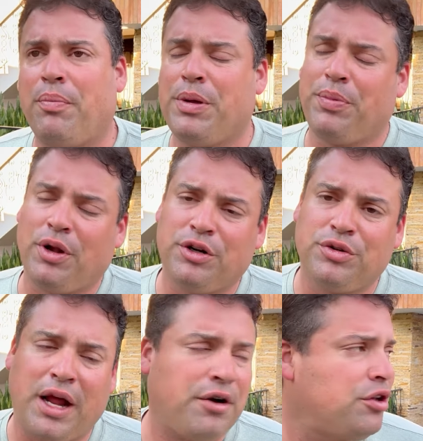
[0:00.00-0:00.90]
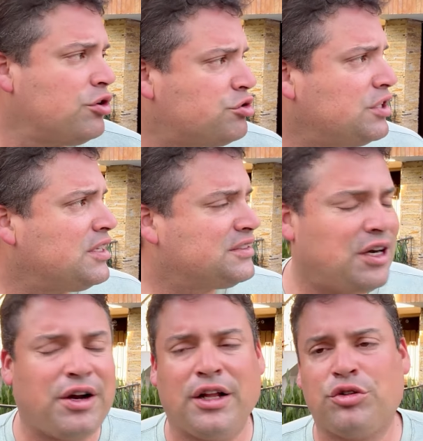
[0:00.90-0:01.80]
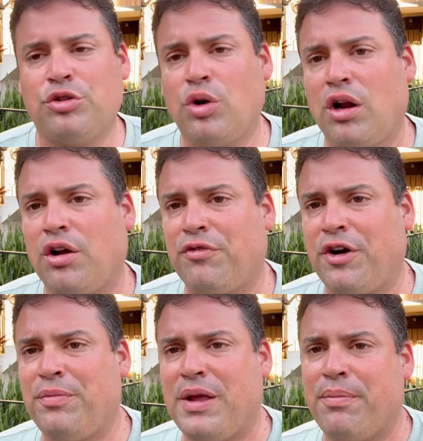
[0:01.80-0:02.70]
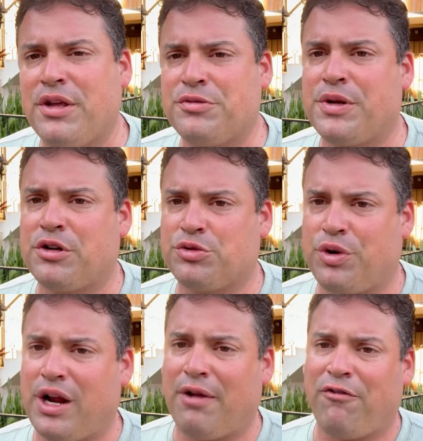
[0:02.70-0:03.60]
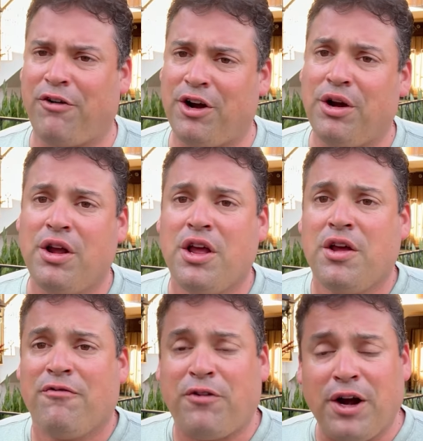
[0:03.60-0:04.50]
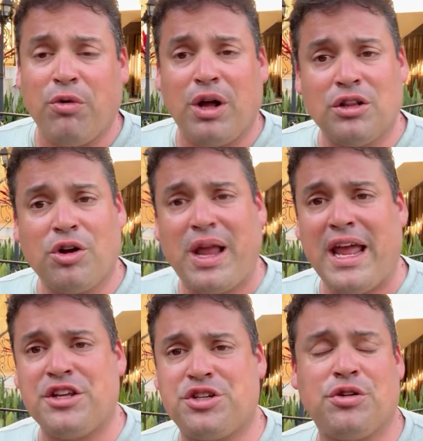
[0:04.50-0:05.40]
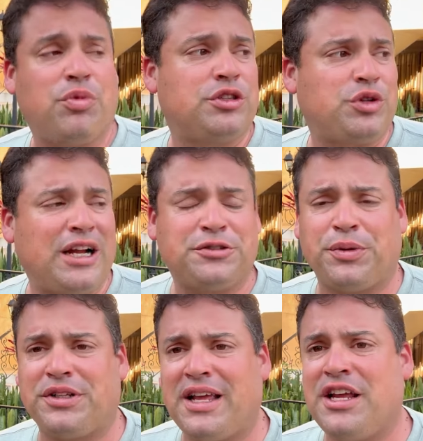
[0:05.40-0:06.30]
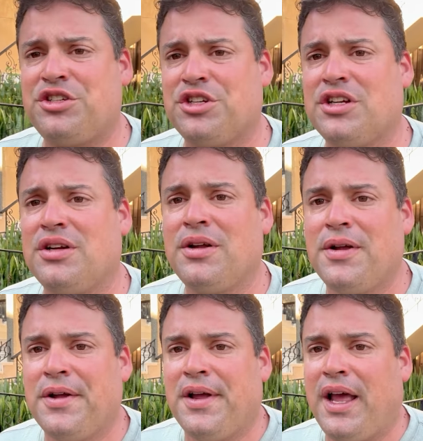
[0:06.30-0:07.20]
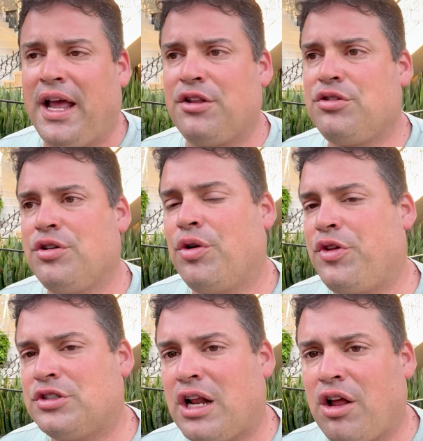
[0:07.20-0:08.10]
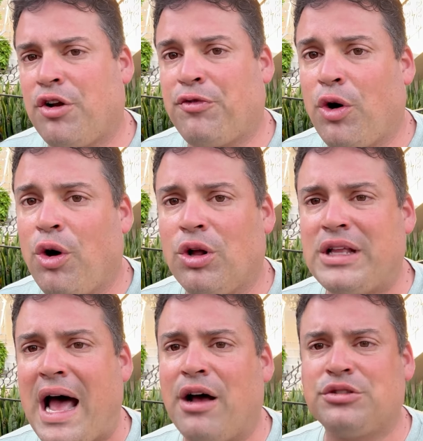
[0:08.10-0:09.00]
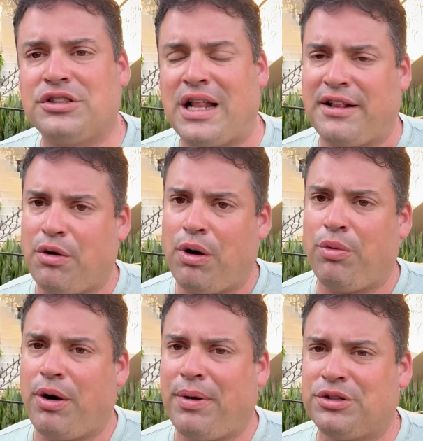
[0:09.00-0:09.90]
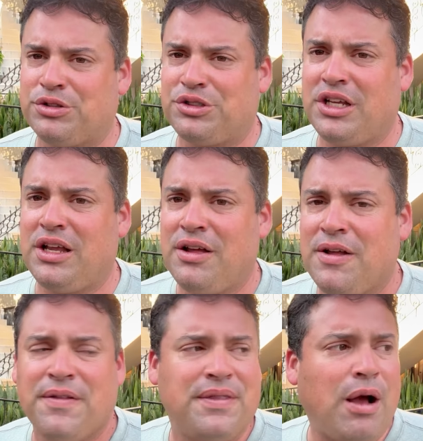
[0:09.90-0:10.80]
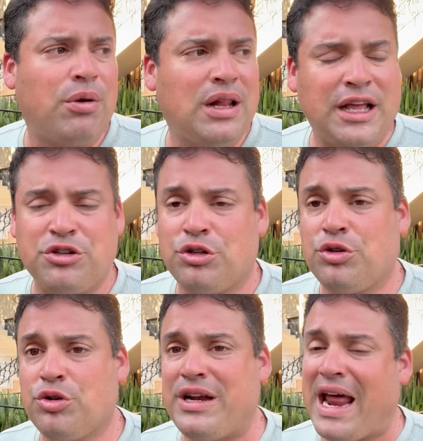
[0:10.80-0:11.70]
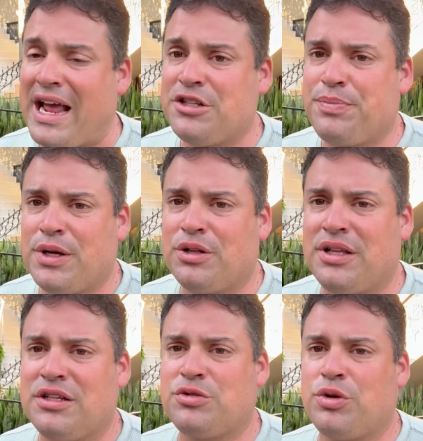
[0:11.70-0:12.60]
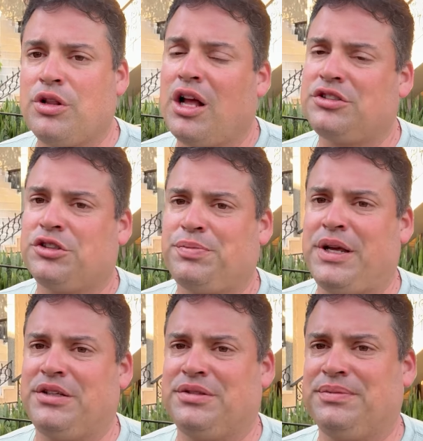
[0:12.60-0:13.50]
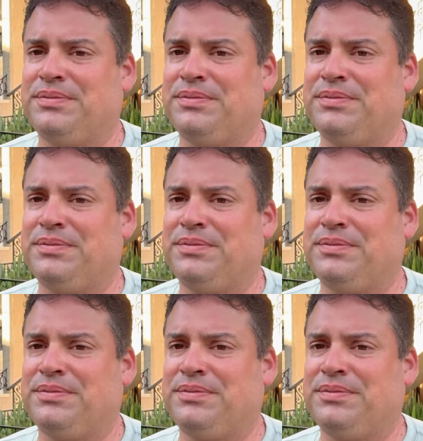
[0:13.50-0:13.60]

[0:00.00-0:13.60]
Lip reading: People are using this area to do a lot of Airbnbs because we're in a very well location with transportation, and there's a lot of old houses like the one we're about to see that will let you do nice buildings with lots of space.